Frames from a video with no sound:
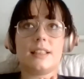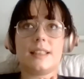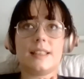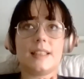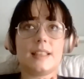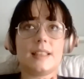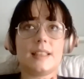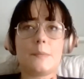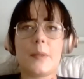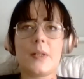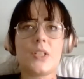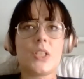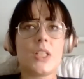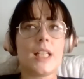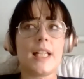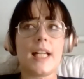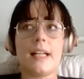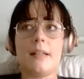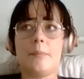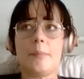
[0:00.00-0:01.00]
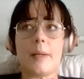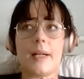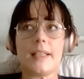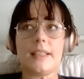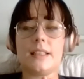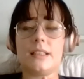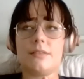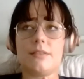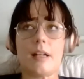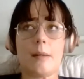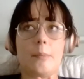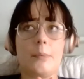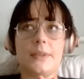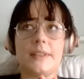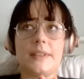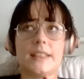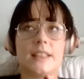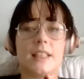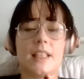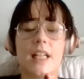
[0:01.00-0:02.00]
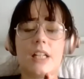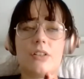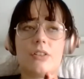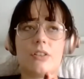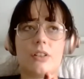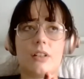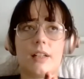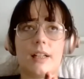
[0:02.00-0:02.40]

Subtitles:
especially getting back to the representation